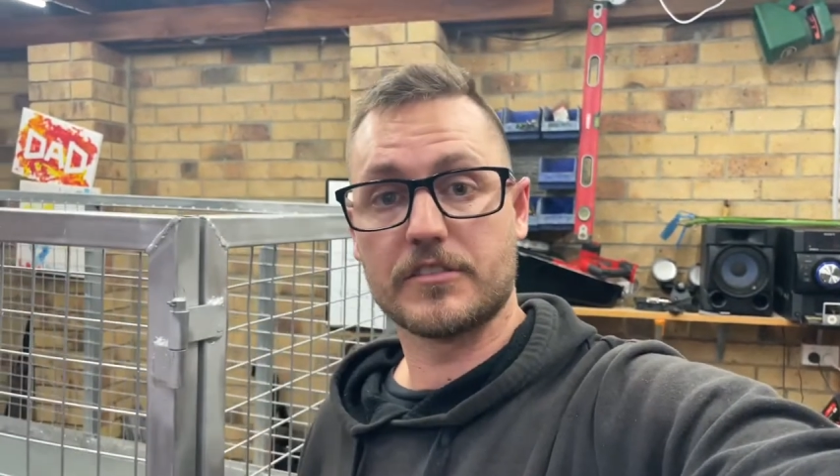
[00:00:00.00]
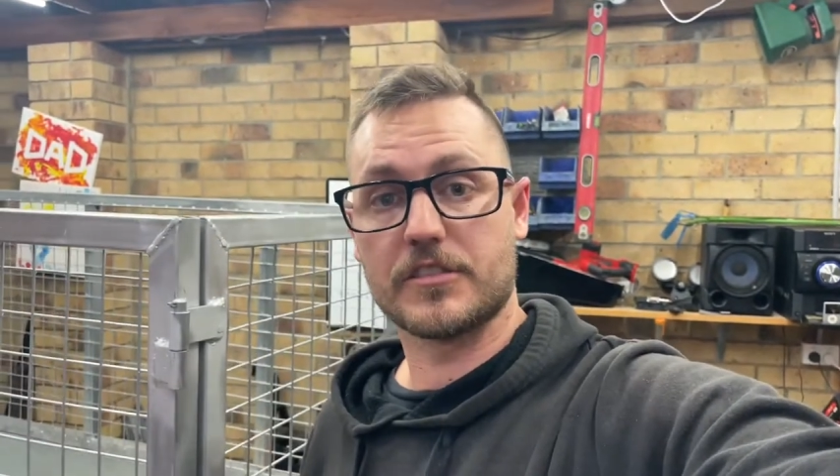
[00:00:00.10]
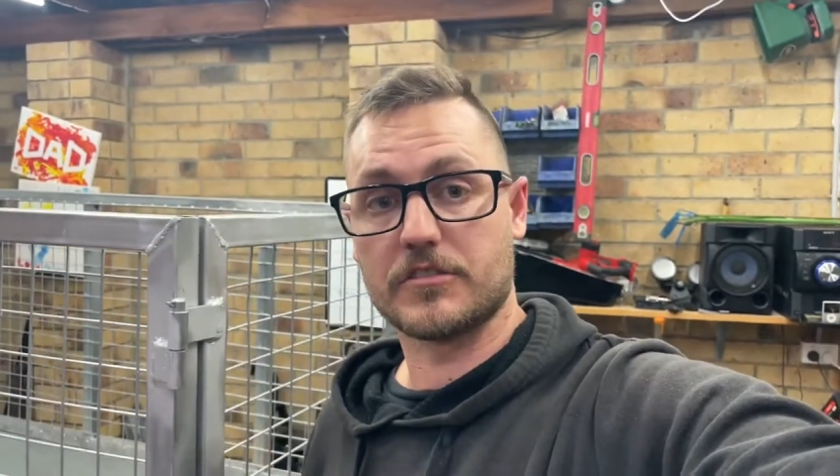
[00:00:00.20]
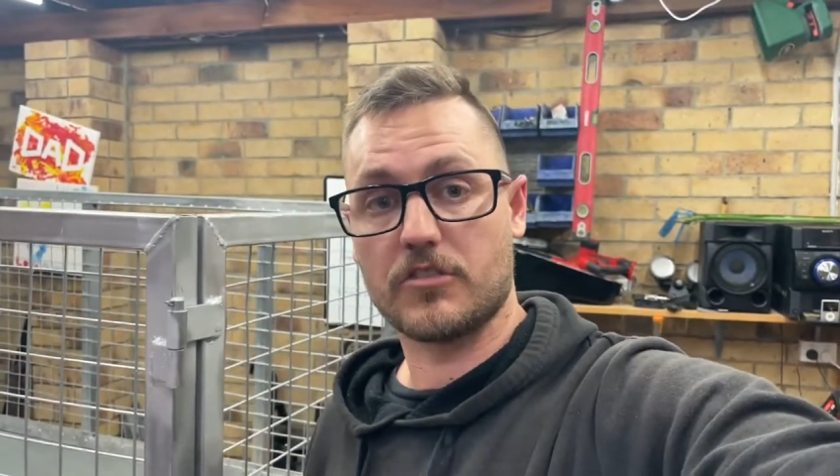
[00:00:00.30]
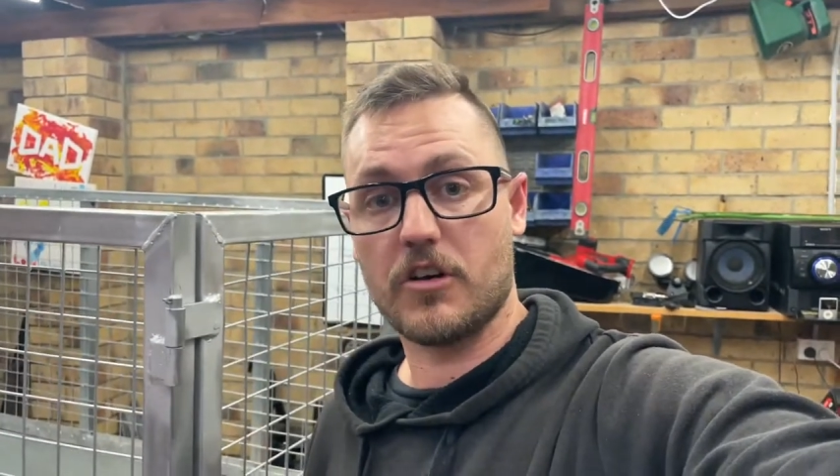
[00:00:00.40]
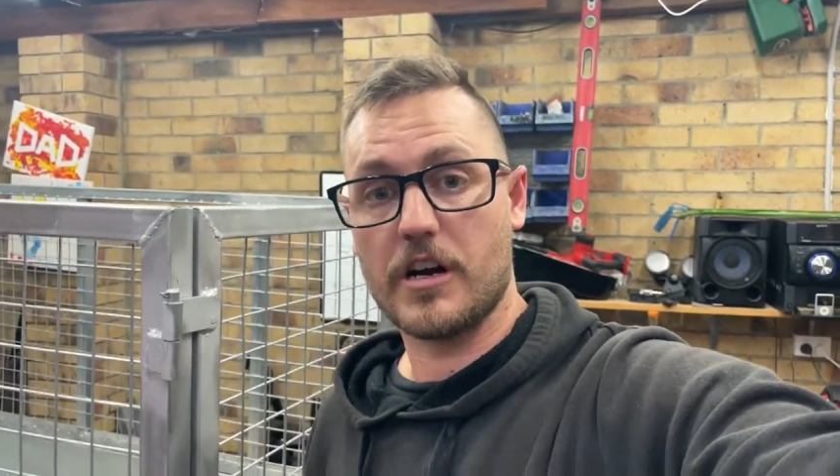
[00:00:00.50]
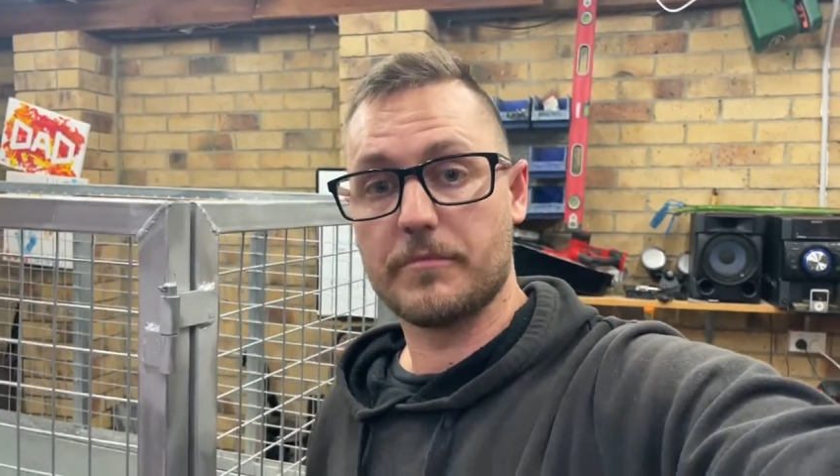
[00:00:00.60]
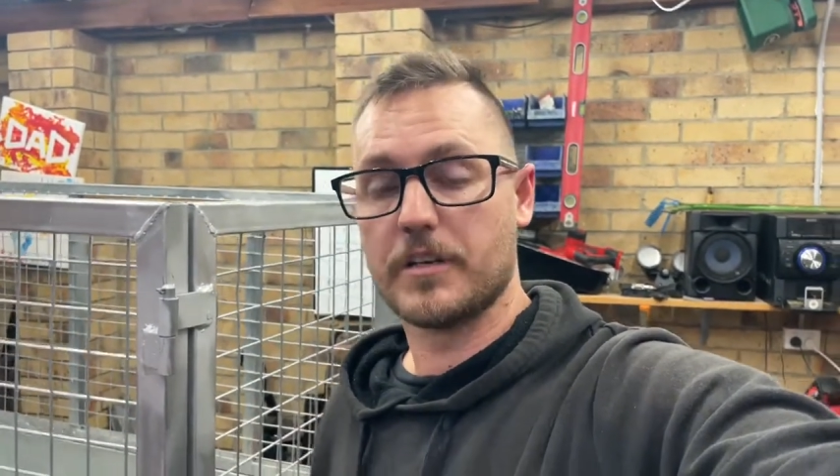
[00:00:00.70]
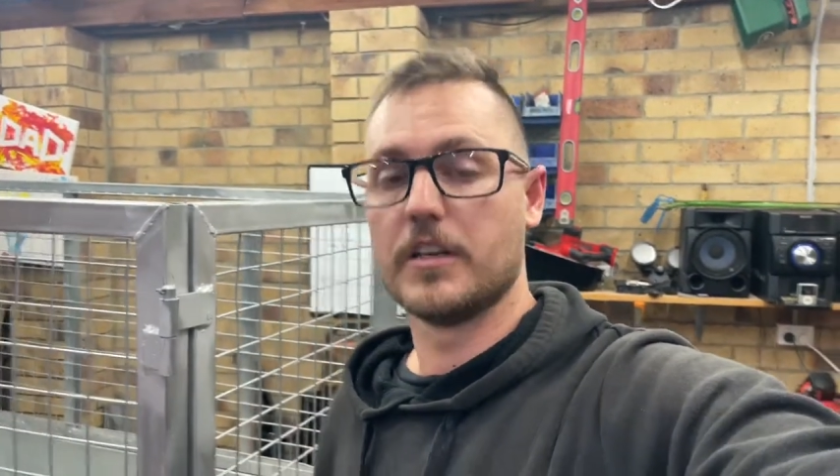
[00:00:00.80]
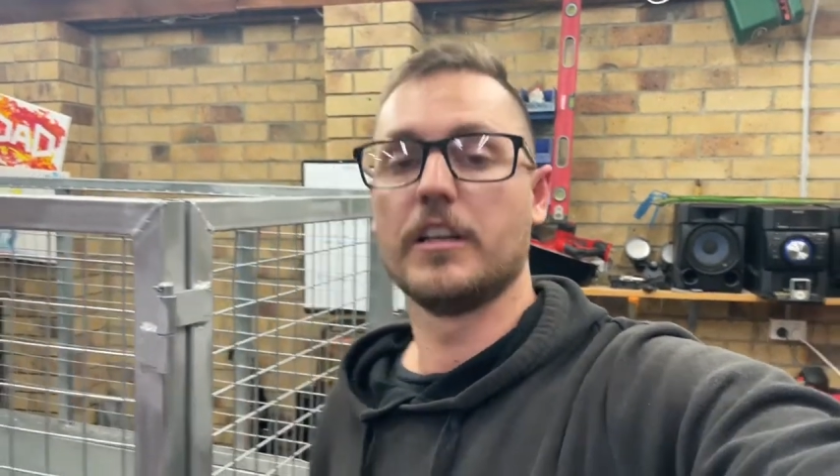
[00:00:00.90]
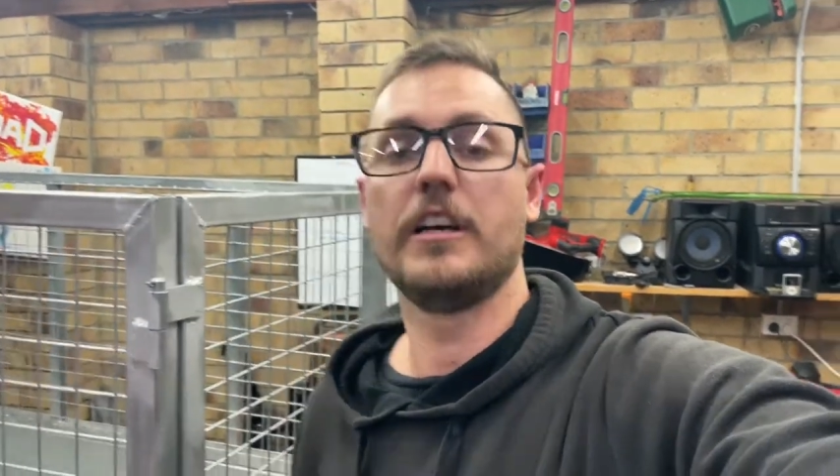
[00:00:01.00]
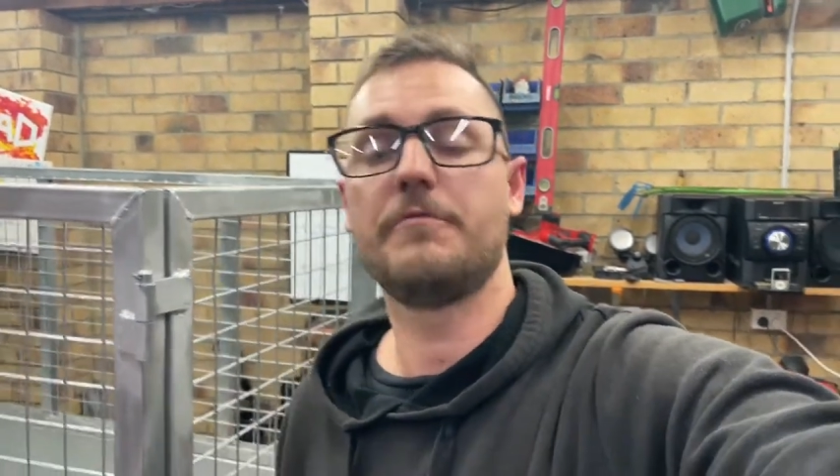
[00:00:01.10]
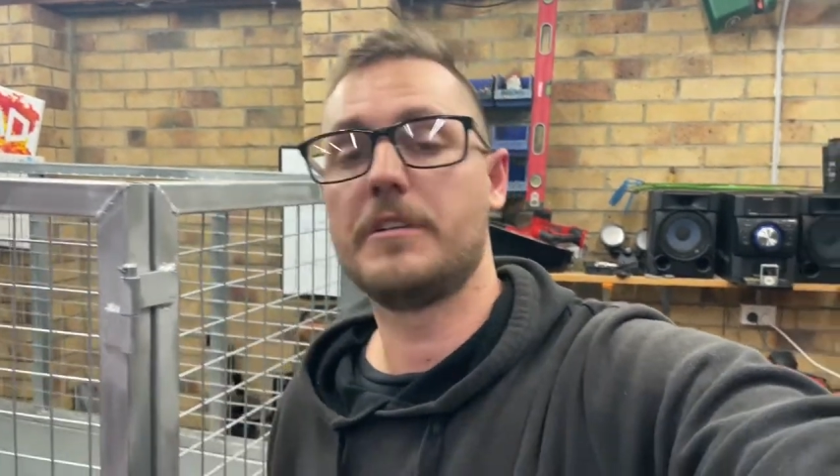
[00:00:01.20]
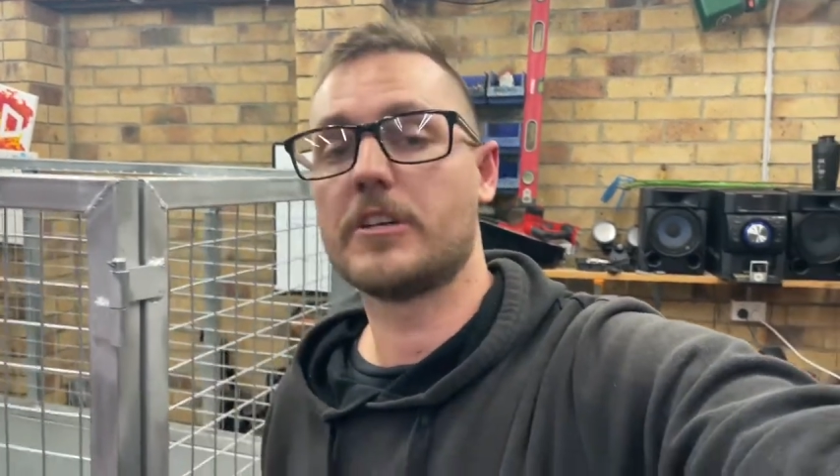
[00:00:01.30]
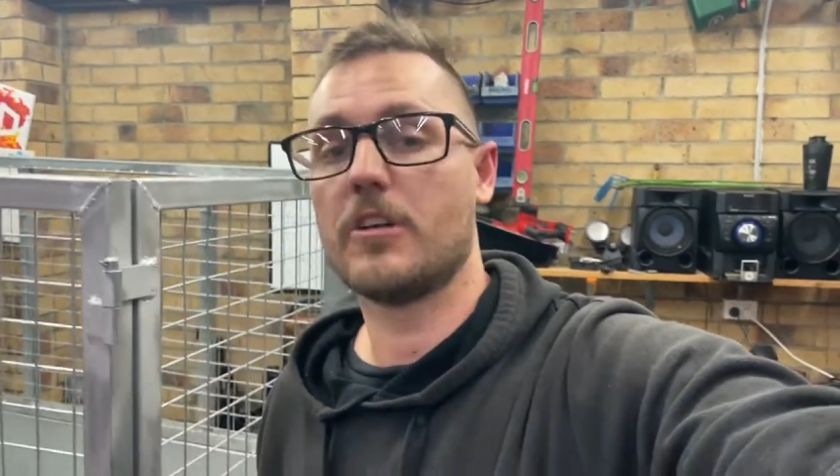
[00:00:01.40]
subscribe, leave
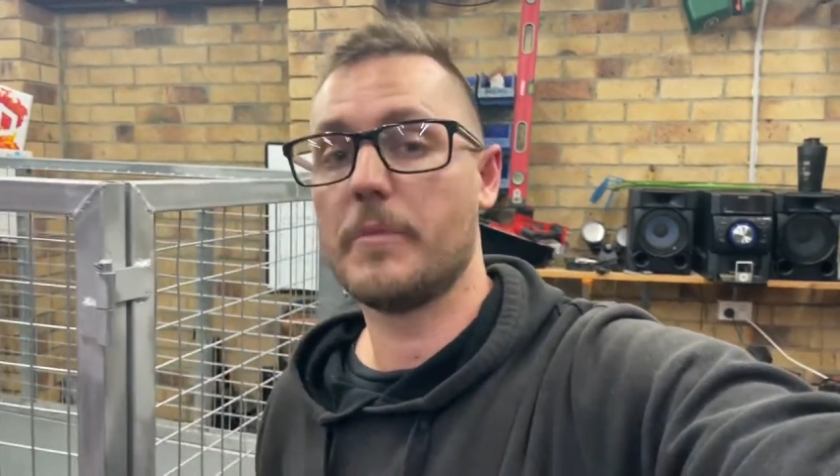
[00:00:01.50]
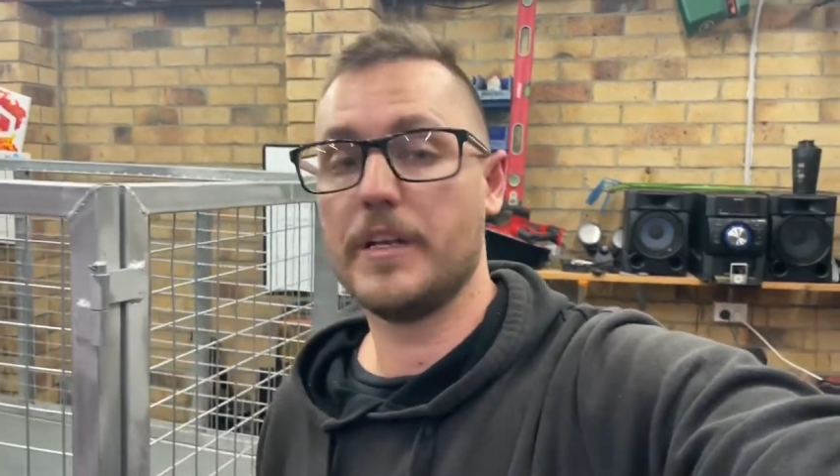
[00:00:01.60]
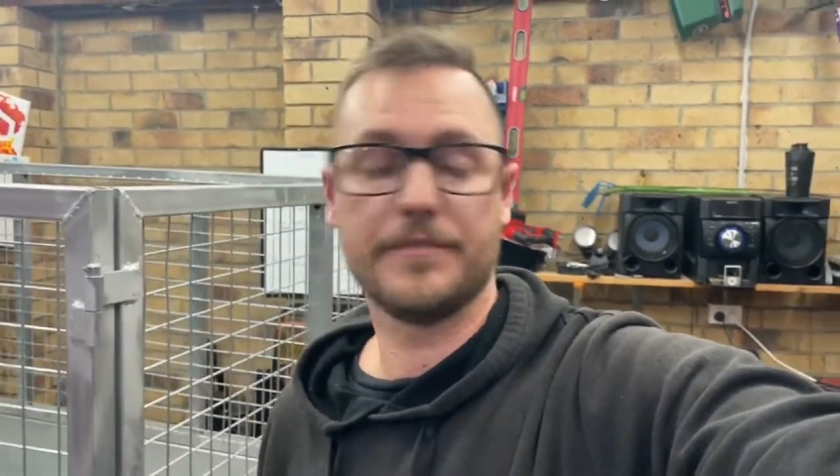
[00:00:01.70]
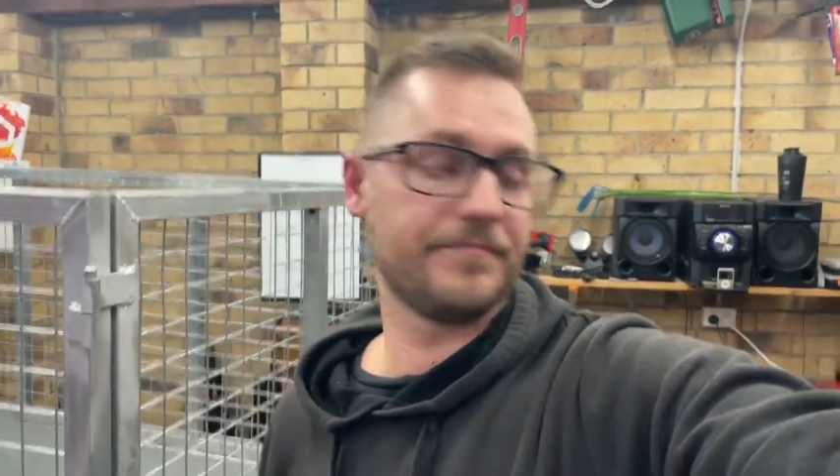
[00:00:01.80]
me a comment,